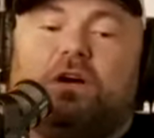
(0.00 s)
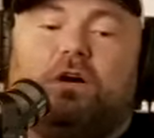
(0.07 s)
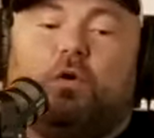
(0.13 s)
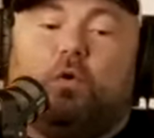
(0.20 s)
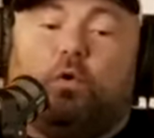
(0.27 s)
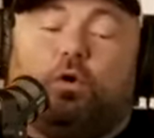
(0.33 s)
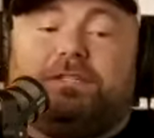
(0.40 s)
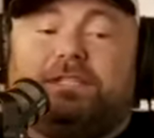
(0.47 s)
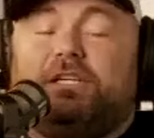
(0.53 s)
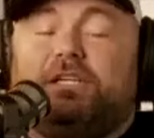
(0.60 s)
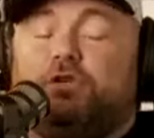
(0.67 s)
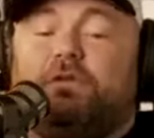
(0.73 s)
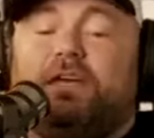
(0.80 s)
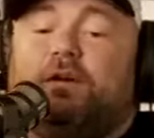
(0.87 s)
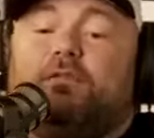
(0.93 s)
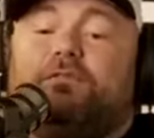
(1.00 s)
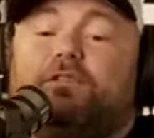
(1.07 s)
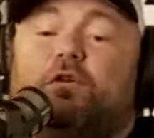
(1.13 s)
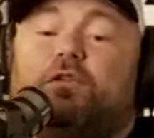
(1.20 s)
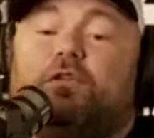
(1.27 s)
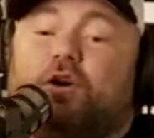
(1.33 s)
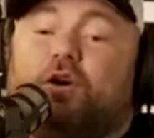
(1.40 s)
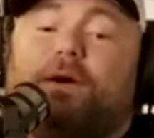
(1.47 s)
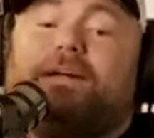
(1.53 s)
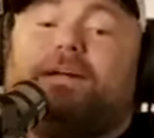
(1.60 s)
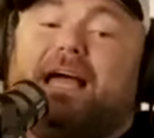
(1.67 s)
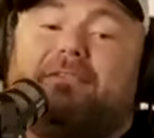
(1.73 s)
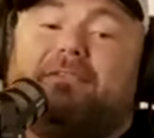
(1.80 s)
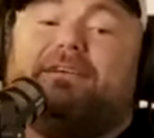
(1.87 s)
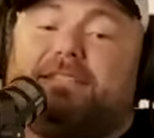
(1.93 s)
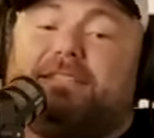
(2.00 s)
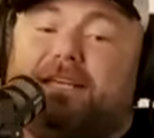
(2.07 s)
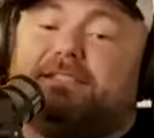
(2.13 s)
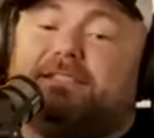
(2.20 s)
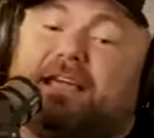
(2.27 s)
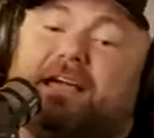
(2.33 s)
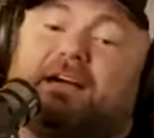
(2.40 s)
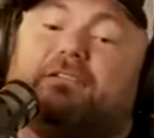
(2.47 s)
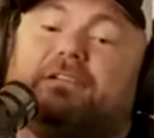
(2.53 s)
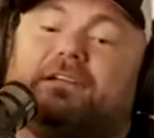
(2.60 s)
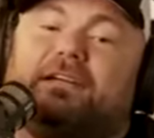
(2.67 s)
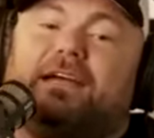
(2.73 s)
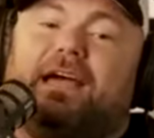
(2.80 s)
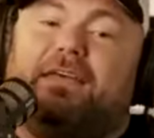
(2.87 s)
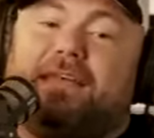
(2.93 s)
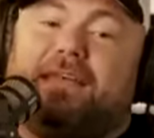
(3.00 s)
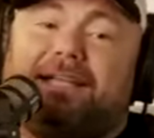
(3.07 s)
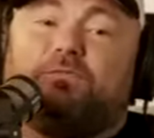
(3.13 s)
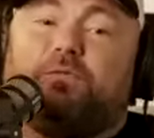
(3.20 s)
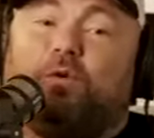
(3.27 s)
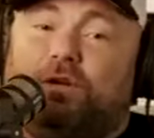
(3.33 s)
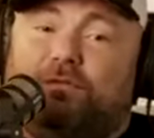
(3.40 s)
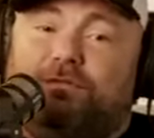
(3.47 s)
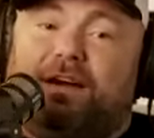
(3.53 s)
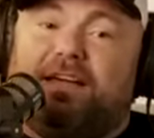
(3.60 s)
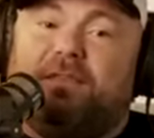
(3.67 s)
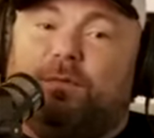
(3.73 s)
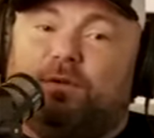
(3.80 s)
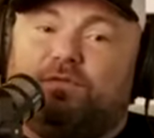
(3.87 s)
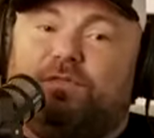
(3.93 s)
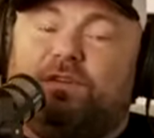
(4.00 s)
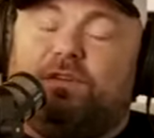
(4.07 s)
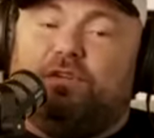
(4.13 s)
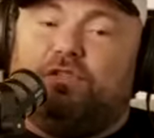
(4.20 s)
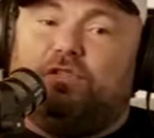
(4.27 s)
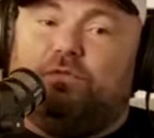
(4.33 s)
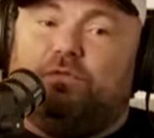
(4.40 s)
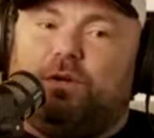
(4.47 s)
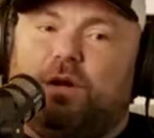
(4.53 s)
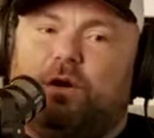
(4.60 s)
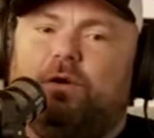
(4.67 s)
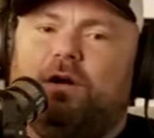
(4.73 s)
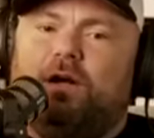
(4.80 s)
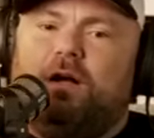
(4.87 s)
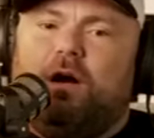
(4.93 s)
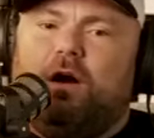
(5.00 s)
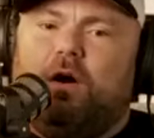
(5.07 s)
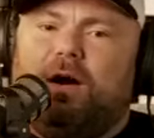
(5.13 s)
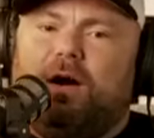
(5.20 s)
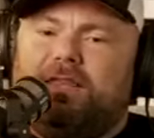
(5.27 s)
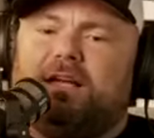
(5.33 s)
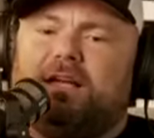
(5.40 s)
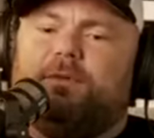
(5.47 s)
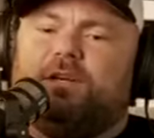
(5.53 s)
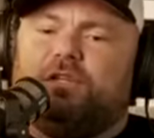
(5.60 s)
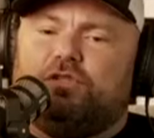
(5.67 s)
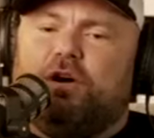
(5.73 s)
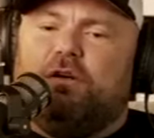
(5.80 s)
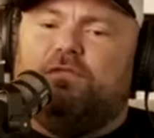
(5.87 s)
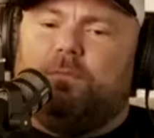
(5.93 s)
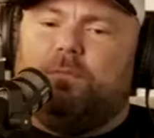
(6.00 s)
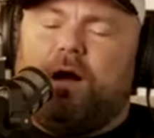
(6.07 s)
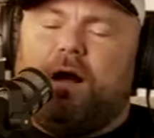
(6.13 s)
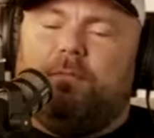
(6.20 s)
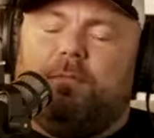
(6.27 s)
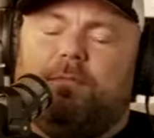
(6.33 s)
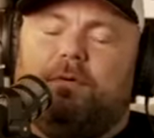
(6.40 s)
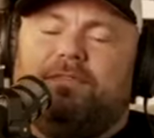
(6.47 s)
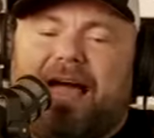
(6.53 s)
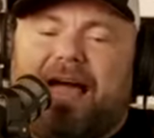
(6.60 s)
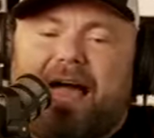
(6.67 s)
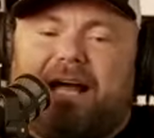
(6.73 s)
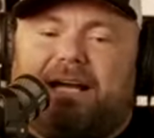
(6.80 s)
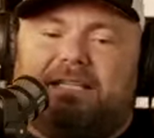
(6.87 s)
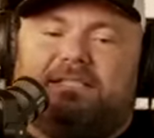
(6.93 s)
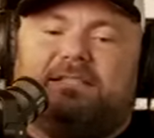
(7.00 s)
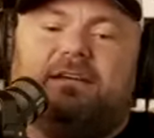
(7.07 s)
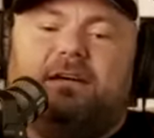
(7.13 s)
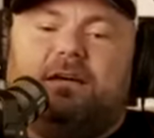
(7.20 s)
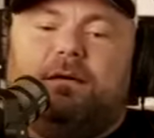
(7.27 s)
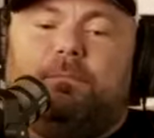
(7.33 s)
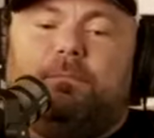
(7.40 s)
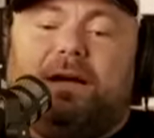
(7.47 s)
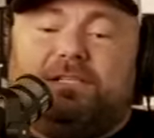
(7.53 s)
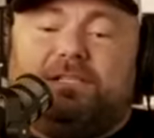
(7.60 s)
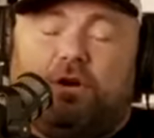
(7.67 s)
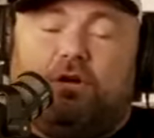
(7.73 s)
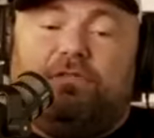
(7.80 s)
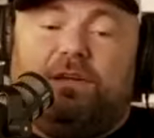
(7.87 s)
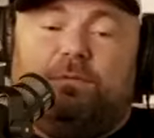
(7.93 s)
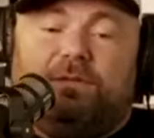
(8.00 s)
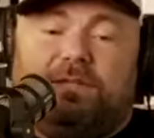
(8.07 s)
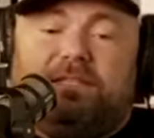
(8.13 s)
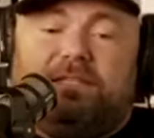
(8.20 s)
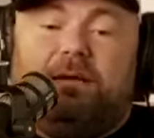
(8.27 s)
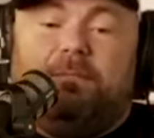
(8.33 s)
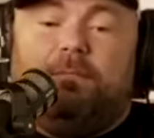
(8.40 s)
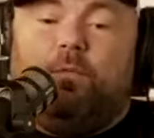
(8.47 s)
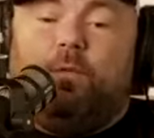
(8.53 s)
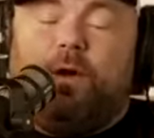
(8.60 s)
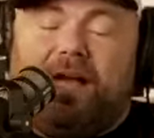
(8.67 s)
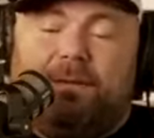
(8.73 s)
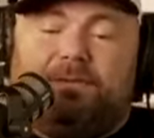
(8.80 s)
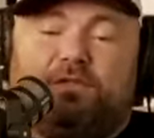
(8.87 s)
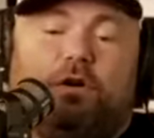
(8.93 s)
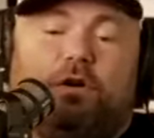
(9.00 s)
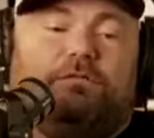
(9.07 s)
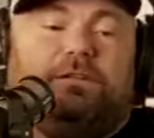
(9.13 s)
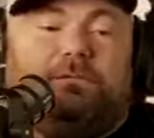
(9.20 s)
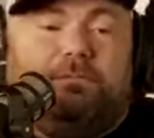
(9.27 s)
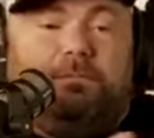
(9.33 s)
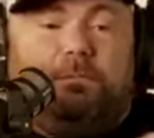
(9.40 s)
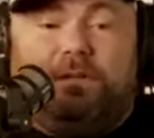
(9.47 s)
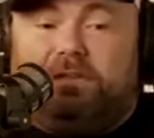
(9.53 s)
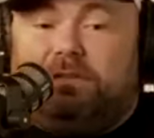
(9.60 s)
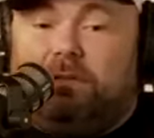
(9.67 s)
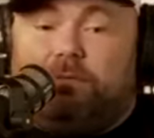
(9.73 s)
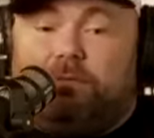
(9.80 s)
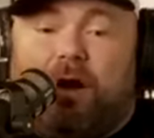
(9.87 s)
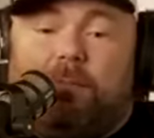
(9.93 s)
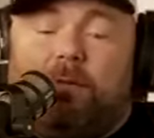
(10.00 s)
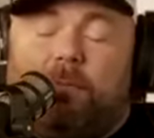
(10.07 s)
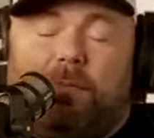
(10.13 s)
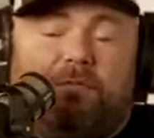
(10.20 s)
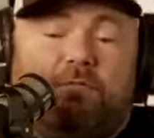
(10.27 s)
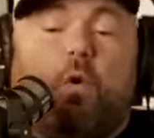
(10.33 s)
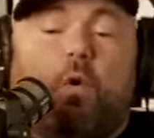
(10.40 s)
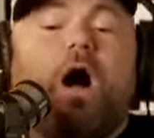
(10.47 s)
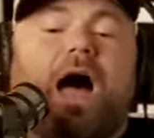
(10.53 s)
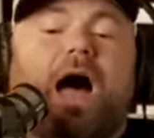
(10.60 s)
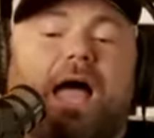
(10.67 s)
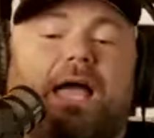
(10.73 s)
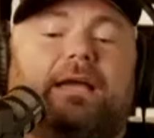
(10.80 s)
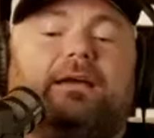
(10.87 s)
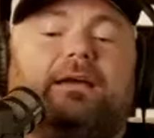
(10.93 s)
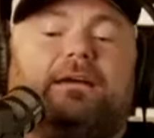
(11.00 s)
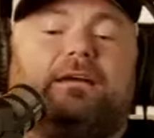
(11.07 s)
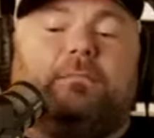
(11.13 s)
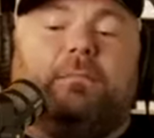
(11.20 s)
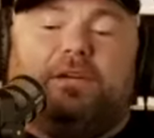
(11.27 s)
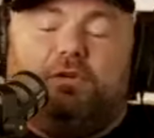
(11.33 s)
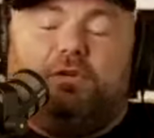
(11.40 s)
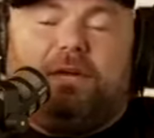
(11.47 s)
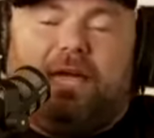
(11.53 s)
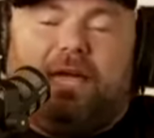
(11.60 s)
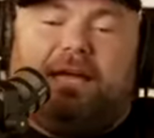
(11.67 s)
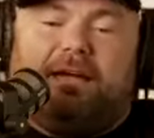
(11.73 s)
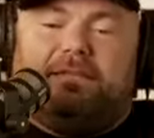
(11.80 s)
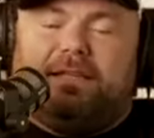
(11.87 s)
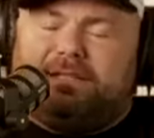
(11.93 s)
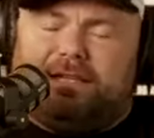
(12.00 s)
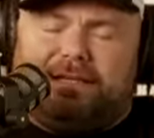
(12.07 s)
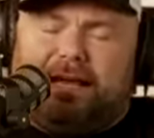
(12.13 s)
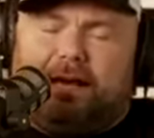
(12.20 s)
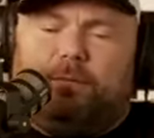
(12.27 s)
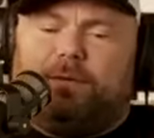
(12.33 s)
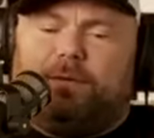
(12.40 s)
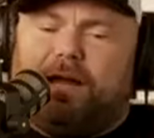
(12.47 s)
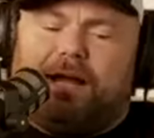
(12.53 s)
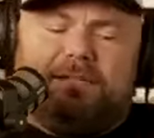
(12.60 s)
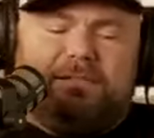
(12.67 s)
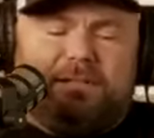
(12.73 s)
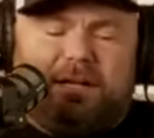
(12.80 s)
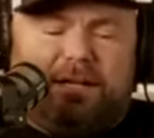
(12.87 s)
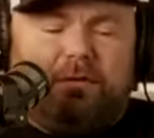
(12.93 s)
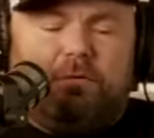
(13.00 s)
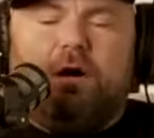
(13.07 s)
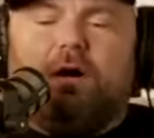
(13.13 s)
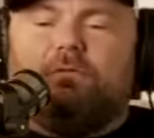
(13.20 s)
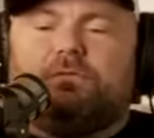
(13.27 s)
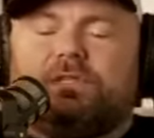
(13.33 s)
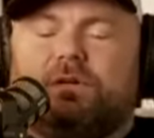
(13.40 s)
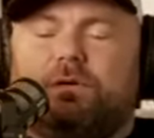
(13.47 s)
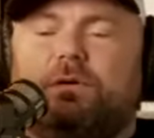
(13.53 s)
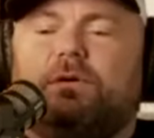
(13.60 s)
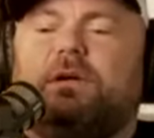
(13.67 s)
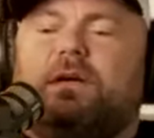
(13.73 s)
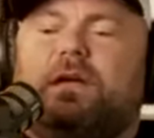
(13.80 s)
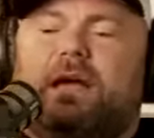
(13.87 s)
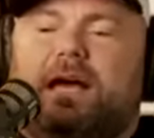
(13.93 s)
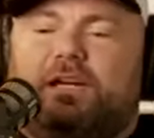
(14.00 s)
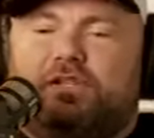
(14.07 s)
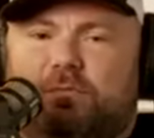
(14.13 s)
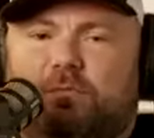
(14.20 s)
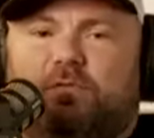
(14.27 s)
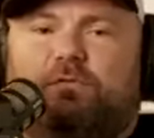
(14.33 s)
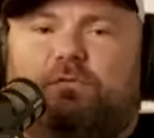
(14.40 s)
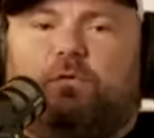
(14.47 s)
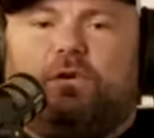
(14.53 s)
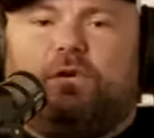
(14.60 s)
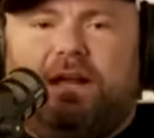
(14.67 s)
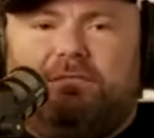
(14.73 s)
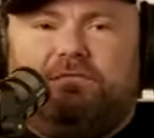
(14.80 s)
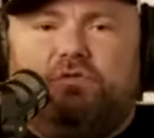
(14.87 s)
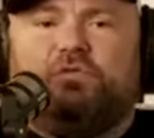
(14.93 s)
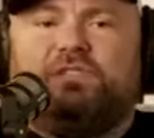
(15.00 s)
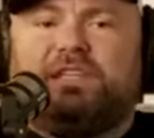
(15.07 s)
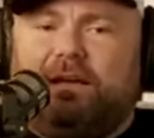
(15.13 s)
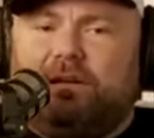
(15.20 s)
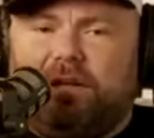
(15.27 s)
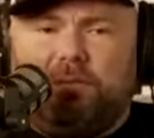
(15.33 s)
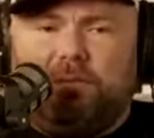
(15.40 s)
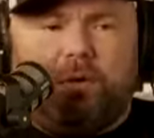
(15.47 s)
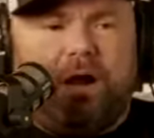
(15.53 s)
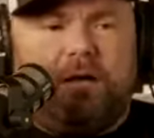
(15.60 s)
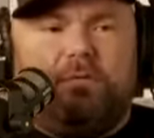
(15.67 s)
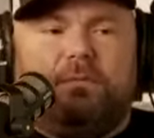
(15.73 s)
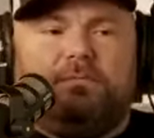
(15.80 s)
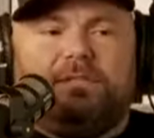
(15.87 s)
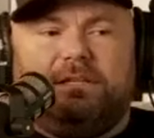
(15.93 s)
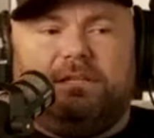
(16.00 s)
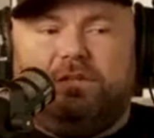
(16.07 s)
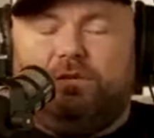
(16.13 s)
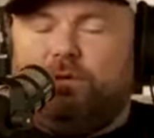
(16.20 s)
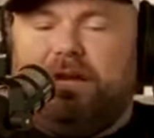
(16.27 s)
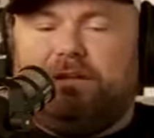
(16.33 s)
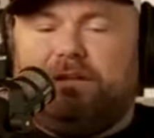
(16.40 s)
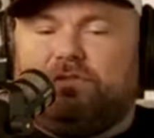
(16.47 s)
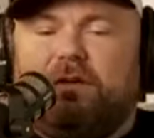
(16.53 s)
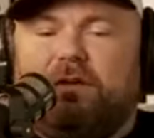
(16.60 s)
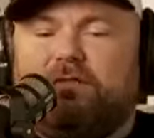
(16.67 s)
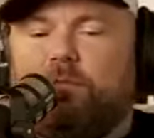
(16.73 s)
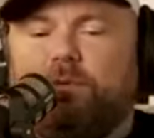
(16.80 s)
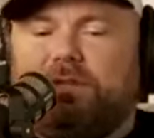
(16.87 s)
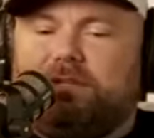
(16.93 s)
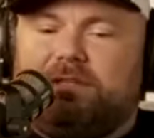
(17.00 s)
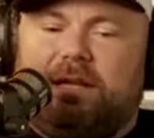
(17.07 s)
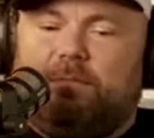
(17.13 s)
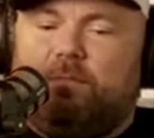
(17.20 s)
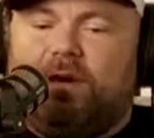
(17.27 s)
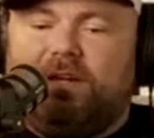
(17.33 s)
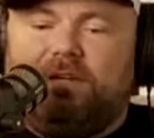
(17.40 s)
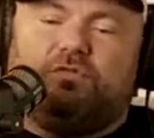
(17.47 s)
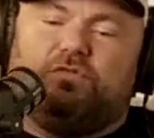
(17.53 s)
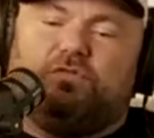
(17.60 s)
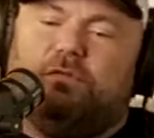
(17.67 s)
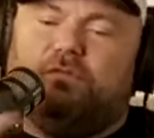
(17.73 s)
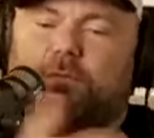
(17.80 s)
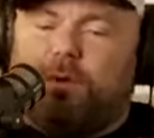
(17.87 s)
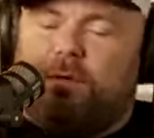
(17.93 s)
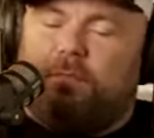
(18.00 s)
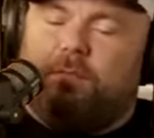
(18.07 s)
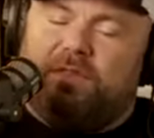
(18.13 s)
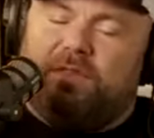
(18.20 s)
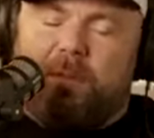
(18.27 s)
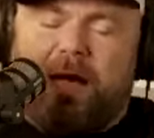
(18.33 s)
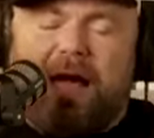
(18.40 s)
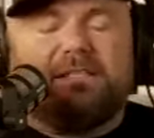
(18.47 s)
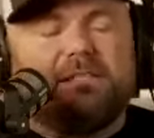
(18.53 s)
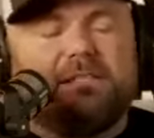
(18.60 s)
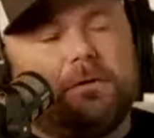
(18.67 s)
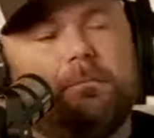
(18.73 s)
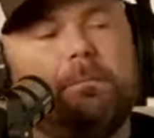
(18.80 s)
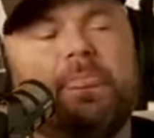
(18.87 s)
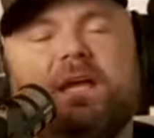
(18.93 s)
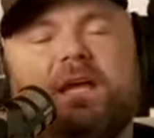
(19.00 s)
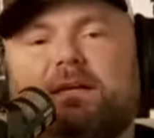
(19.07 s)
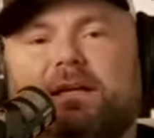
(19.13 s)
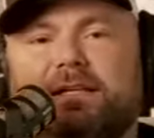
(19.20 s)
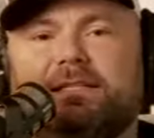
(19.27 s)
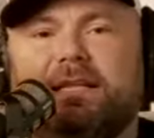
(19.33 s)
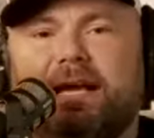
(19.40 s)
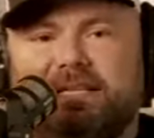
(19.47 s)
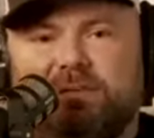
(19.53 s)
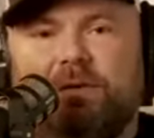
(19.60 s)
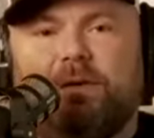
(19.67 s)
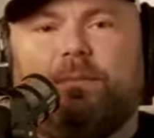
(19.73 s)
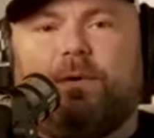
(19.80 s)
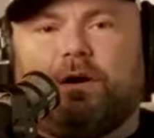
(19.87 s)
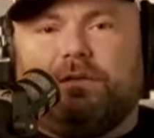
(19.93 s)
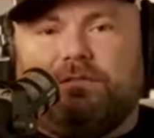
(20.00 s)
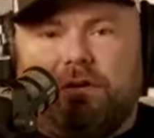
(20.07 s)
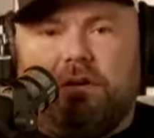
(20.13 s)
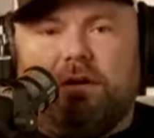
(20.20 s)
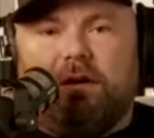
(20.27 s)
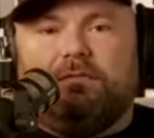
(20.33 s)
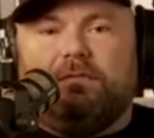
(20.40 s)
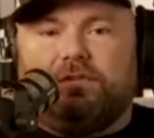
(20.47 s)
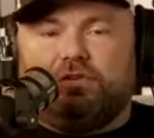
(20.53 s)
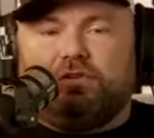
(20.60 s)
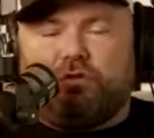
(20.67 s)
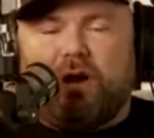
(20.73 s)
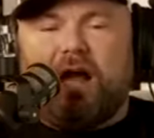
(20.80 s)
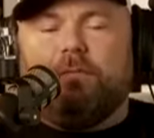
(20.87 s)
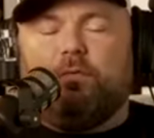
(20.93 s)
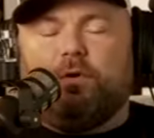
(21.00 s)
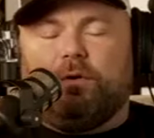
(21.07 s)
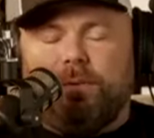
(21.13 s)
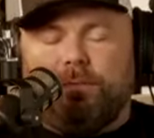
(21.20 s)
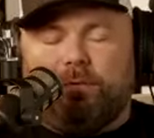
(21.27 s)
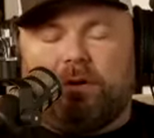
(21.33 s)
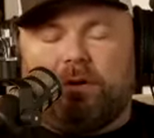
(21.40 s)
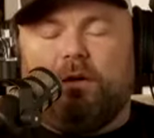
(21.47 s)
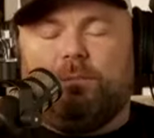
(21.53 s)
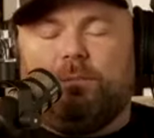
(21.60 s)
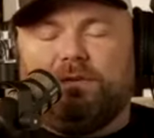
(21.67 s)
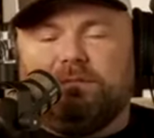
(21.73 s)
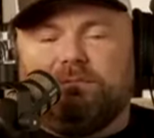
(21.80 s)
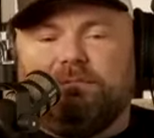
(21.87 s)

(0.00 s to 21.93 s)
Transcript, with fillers: or it's an issue they don't even know they're going to have as they scale. And mm-hmm. that's where you find the most failures. You go, "Oh, I think I'm going to solve the problem of X by solving it with the same way I've solved it with the problem of Y." but you mm-hmm. can. That's like an Albert Einstein quote. So as you move forward and have new scaling problems, you can't solve them with the same way you solved the problem in the past. So it's nice to be a part of a, of a tribe where people are helping.